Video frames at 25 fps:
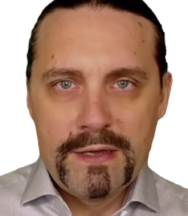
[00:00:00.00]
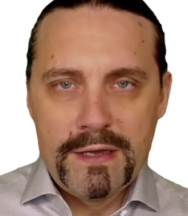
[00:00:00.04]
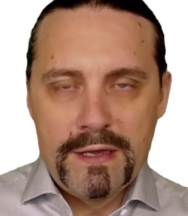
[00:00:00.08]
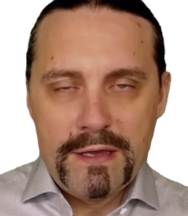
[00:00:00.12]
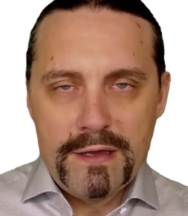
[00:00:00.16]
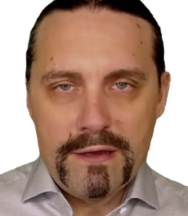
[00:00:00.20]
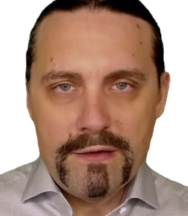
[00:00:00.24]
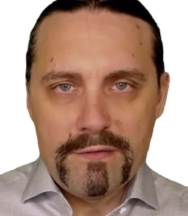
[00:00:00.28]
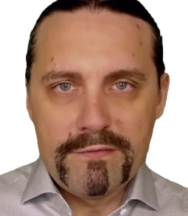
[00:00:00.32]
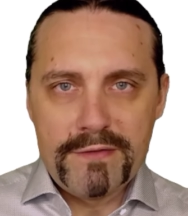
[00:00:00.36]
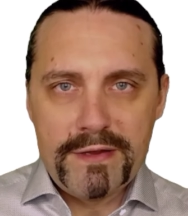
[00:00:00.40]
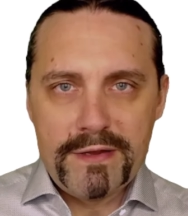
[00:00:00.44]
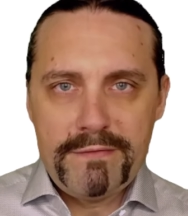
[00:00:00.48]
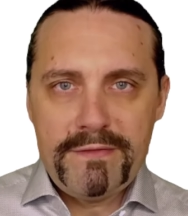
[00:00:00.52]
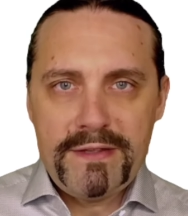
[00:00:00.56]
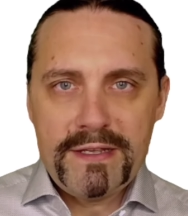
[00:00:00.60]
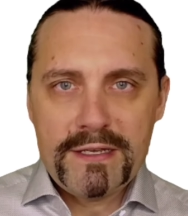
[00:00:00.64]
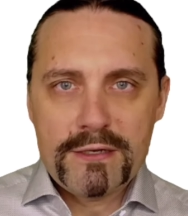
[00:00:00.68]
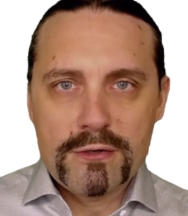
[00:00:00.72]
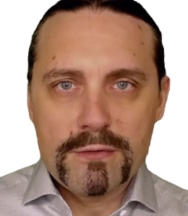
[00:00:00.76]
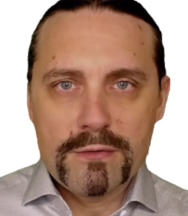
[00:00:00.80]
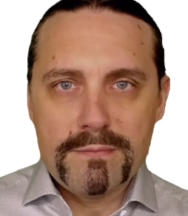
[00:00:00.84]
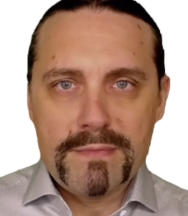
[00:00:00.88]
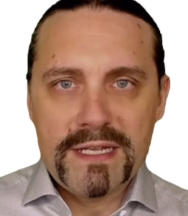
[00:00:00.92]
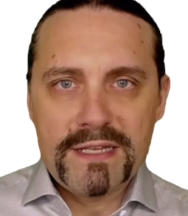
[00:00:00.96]
When we
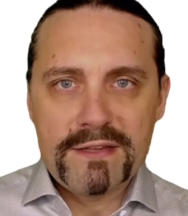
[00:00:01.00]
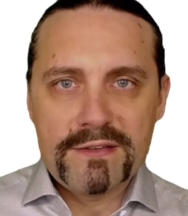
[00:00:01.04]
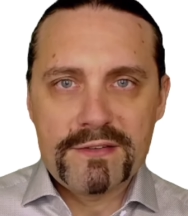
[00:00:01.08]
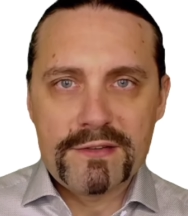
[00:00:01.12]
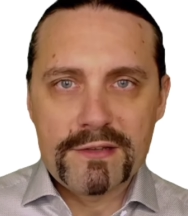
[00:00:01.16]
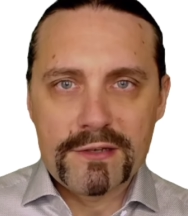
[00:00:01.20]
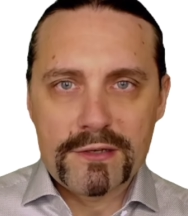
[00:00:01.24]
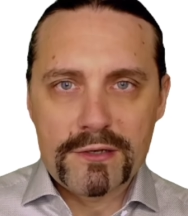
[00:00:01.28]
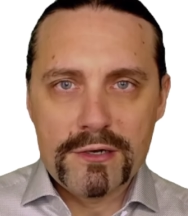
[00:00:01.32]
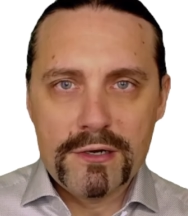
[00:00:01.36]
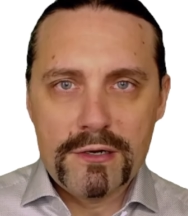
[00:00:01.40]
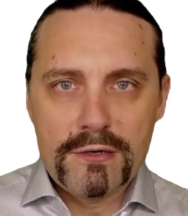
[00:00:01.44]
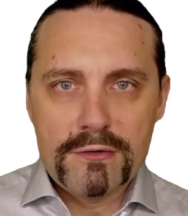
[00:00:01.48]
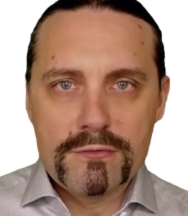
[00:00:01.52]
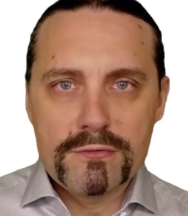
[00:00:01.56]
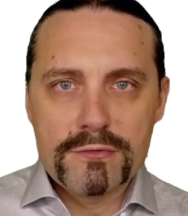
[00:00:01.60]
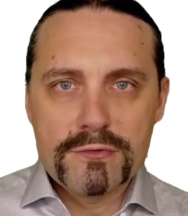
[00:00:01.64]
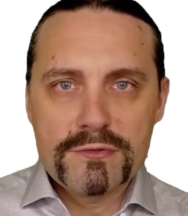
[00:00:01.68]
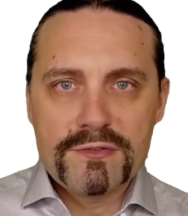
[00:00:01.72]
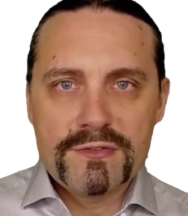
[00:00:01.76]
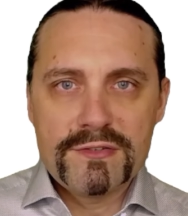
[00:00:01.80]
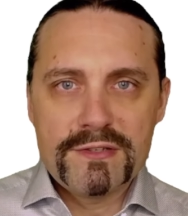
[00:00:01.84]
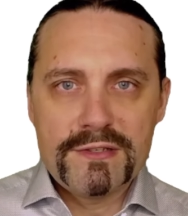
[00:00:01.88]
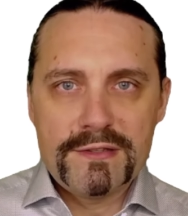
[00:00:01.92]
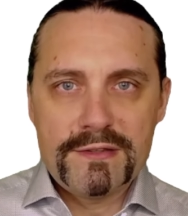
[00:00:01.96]
commit the code,
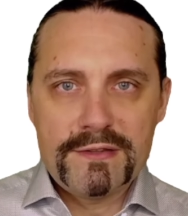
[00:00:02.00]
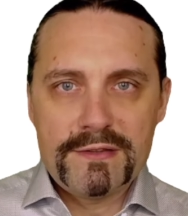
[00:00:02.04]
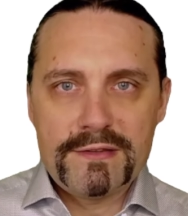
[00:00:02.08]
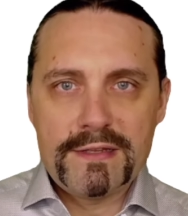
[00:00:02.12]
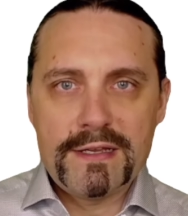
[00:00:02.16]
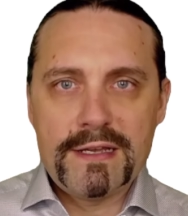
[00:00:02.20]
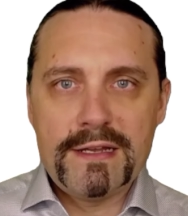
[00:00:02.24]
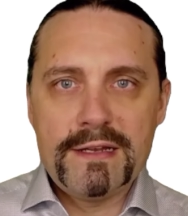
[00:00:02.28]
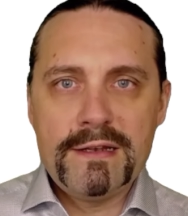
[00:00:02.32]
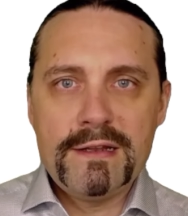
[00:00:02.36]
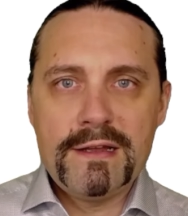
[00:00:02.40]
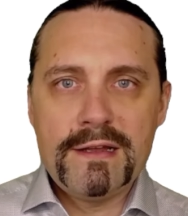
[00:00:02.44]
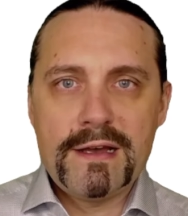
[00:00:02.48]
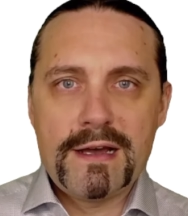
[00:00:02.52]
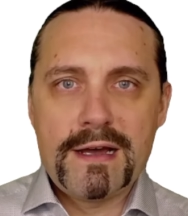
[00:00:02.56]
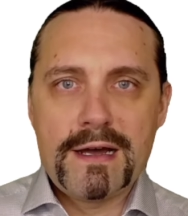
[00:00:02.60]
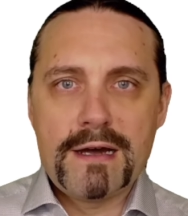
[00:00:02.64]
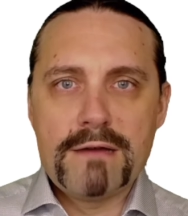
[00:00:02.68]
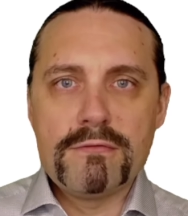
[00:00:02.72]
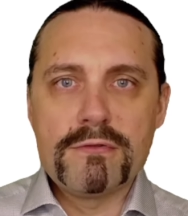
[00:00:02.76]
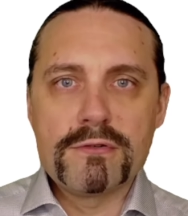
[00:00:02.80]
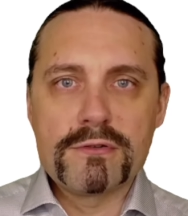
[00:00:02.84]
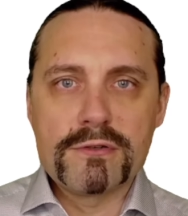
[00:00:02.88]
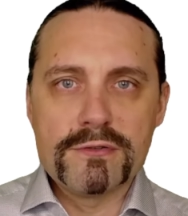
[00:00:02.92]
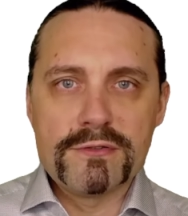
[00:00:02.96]
then our
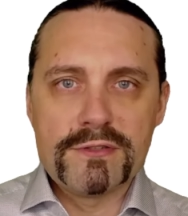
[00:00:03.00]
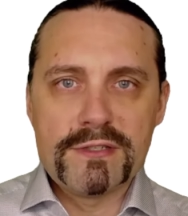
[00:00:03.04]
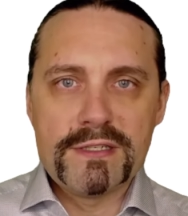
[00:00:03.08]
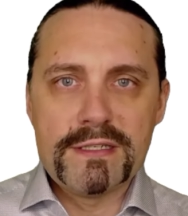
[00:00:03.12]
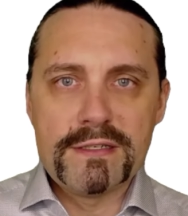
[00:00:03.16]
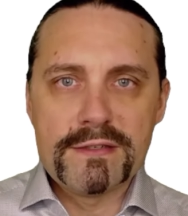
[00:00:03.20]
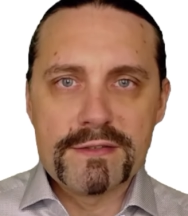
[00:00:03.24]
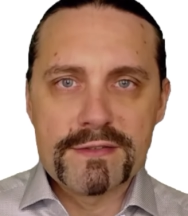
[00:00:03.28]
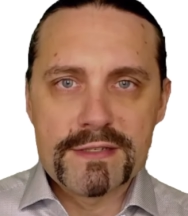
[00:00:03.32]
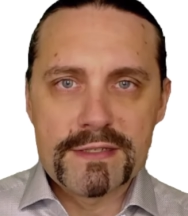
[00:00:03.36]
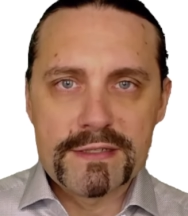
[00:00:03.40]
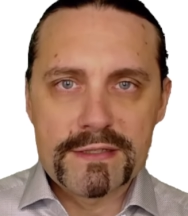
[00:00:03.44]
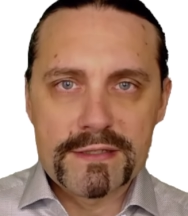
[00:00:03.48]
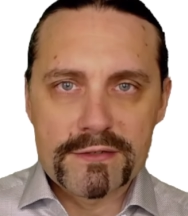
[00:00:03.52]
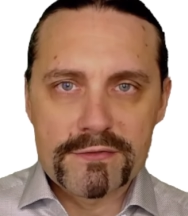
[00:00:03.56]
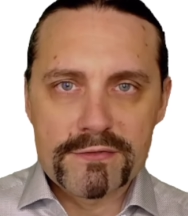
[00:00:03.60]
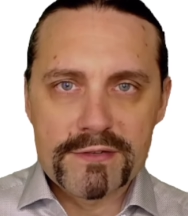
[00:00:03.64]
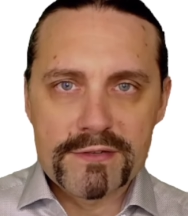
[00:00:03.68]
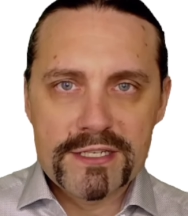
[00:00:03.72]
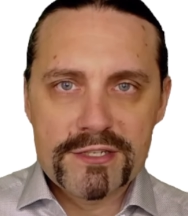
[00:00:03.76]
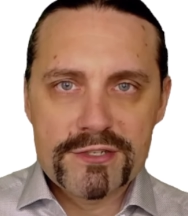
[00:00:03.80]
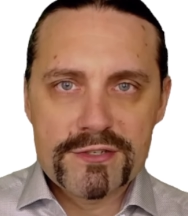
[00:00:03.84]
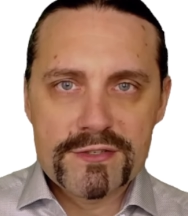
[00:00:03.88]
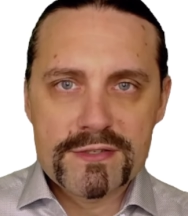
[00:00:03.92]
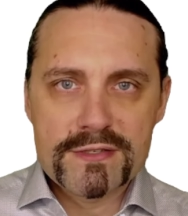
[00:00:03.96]
continuous
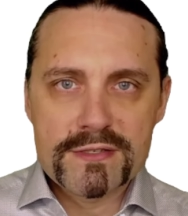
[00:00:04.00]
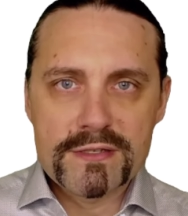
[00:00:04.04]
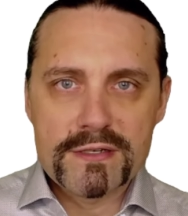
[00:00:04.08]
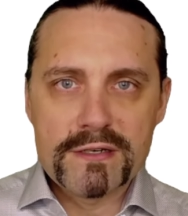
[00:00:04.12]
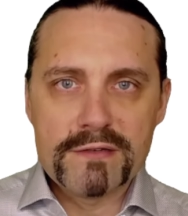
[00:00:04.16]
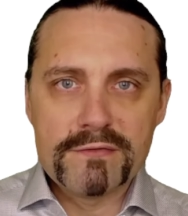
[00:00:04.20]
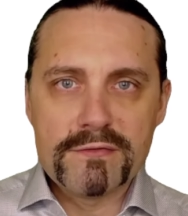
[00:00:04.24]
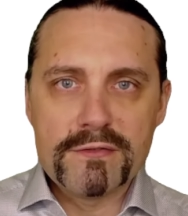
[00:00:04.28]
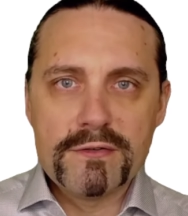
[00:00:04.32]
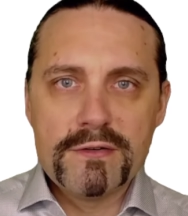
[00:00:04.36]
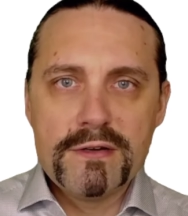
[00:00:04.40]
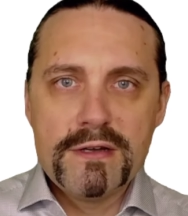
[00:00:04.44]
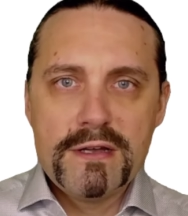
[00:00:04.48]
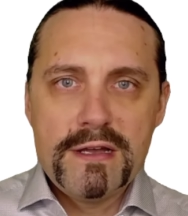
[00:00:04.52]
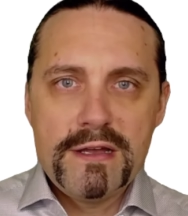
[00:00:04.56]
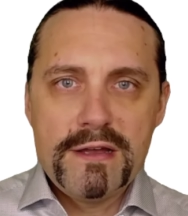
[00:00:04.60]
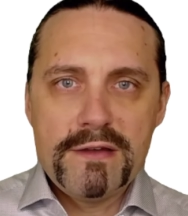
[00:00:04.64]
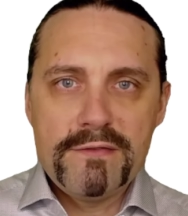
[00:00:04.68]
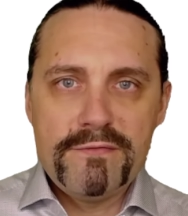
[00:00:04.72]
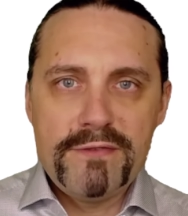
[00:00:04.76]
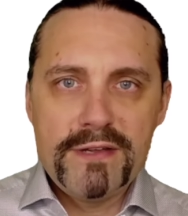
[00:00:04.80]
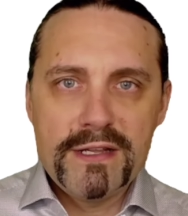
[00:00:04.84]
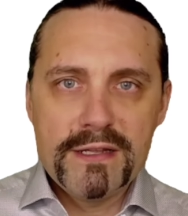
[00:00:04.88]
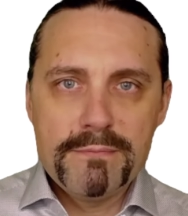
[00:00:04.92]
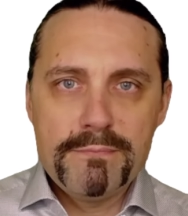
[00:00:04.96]
integration server
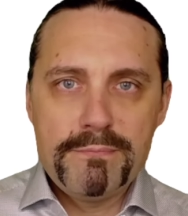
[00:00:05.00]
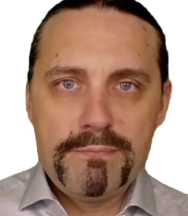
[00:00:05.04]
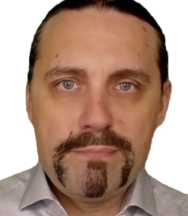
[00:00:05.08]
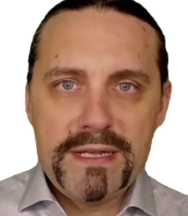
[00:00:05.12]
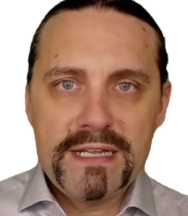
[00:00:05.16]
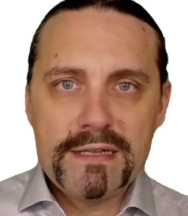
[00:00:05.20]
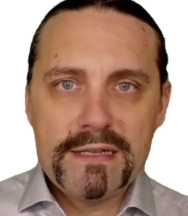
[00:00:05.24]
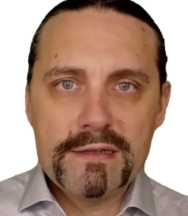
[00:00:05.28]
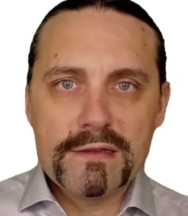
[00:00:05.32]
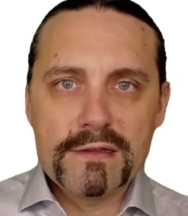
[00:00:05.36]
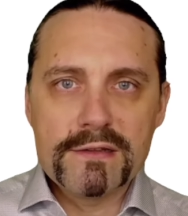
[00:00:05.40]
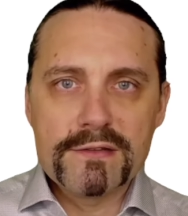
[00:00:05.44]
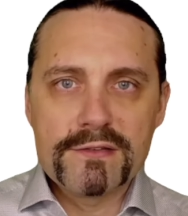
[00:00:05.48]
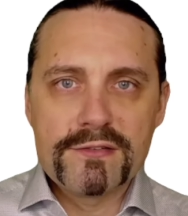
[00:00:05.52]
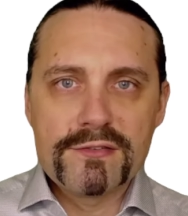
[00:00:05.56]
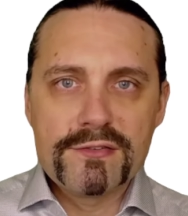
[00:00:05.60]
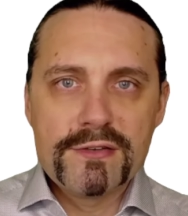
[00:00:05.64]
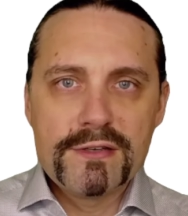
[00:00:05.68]
will build